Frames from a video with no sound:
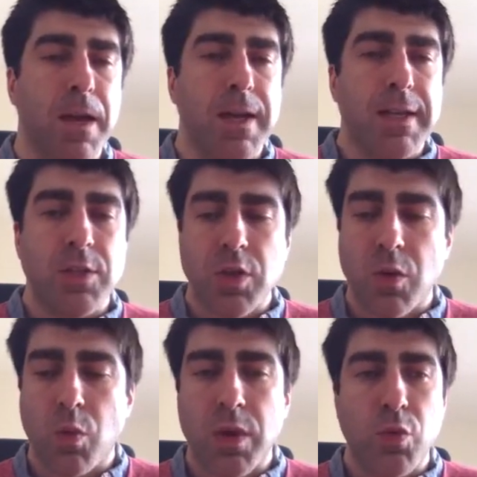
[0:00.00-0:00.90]
So
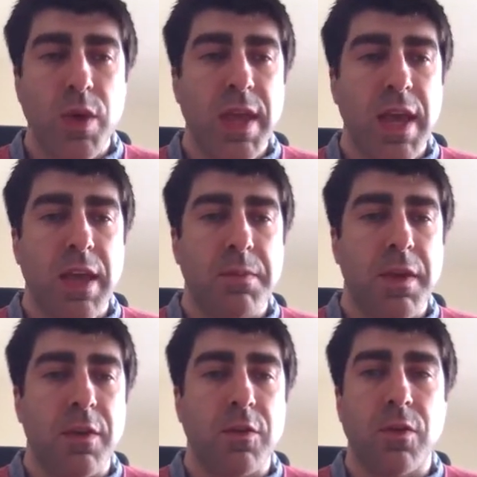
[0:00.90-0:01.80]
what we aim
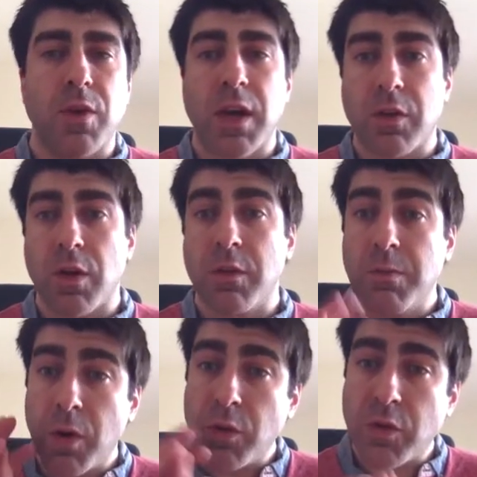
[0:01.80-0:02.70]
is to characterize
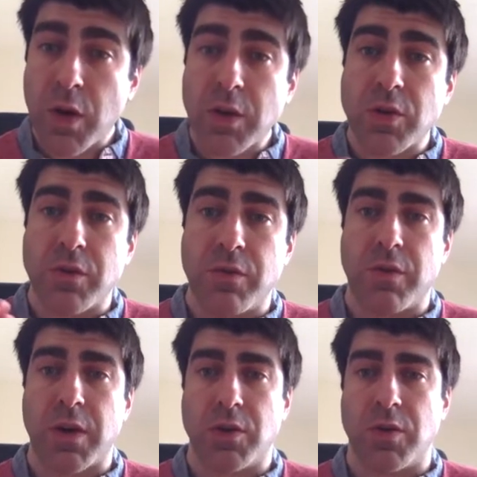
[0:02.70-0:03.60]
both structure and
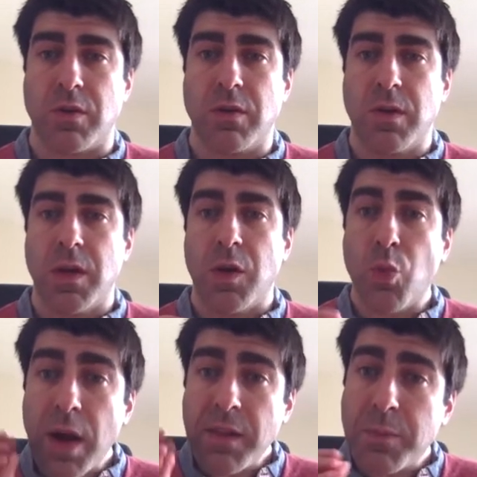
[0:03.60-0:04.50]
function
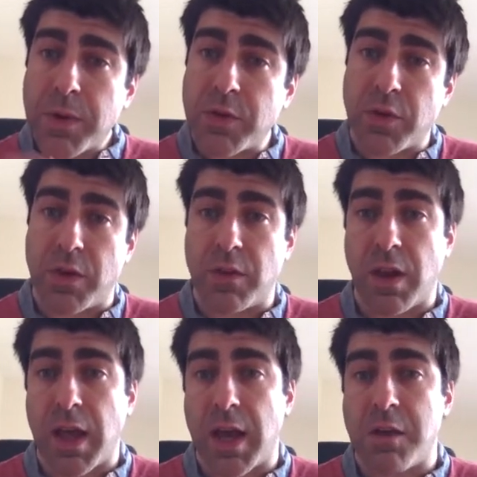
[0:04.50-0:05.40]
while the person is
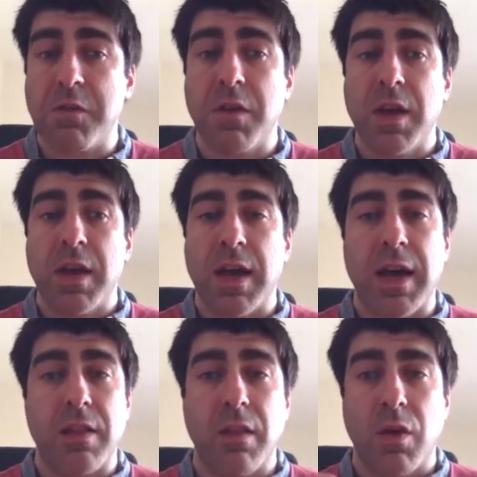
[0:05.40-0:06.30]
alive
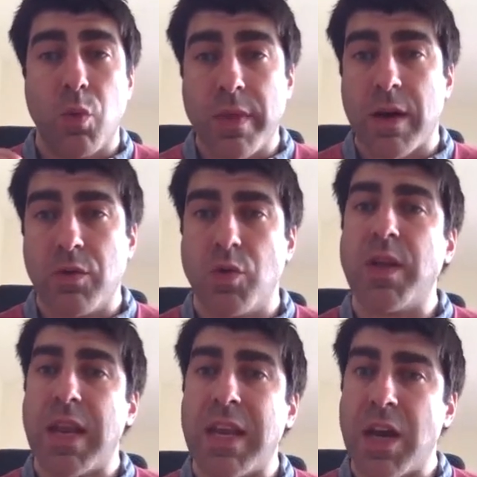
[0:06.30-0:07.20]
and without
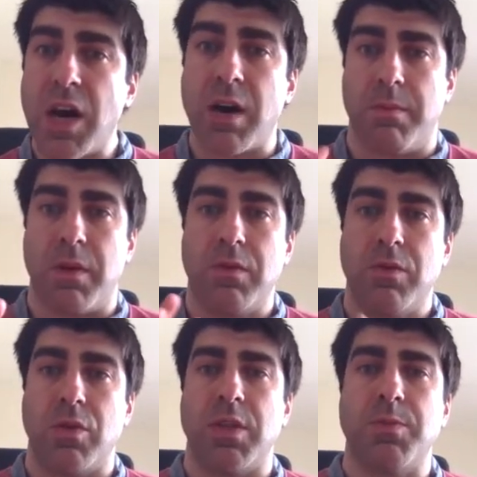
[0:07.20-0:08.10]
doing any harm
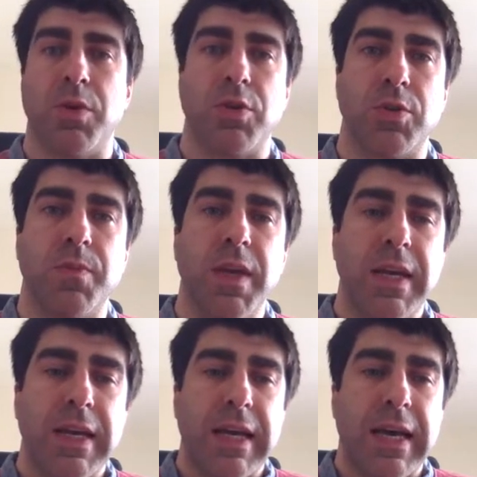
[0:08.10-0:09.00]
to this person.
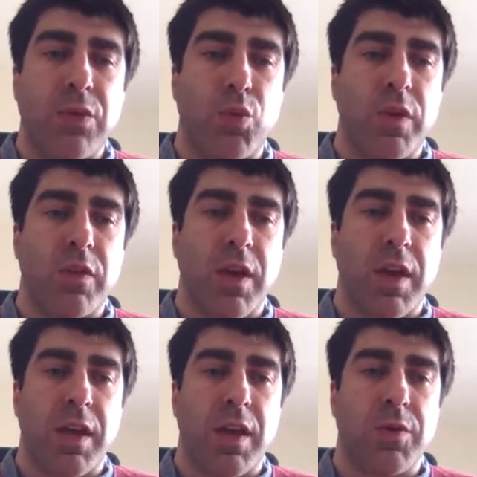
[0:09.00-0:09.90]
And we
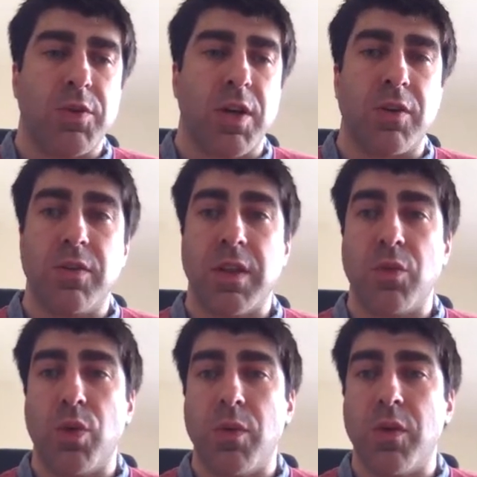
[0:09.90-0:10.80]
say in our jargon that
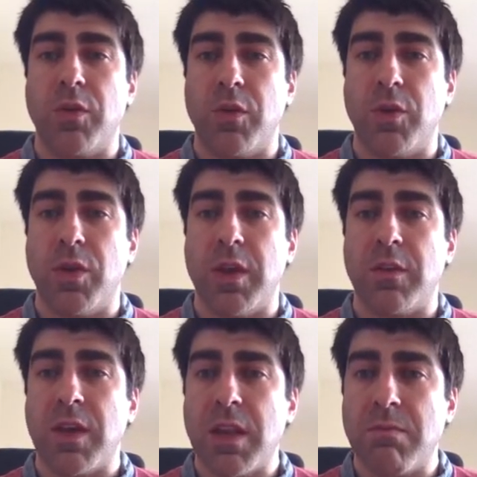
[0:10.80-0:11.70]
we want to do
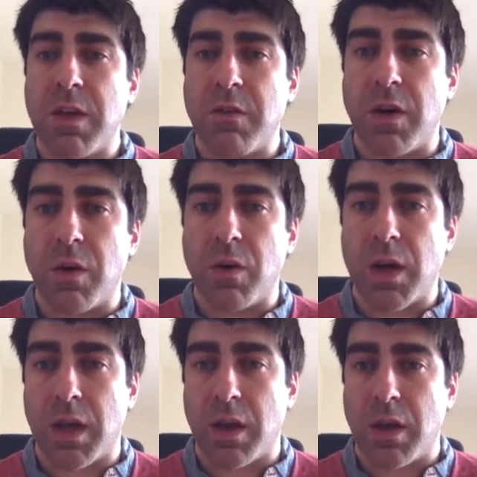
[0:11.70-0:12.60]
this in vivo
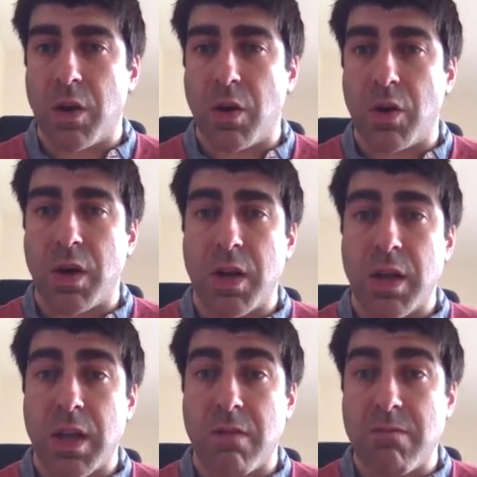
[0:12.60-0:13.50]
and
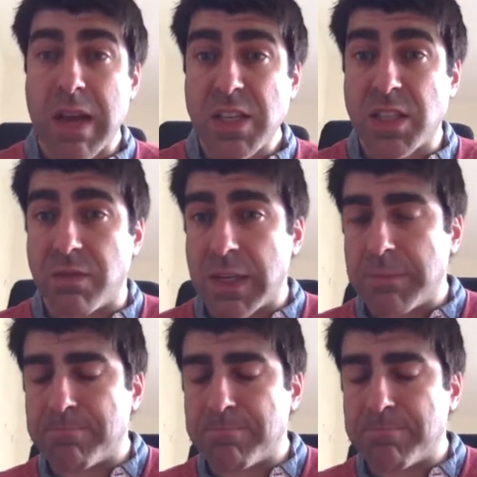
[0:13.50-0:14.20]
non-invasively.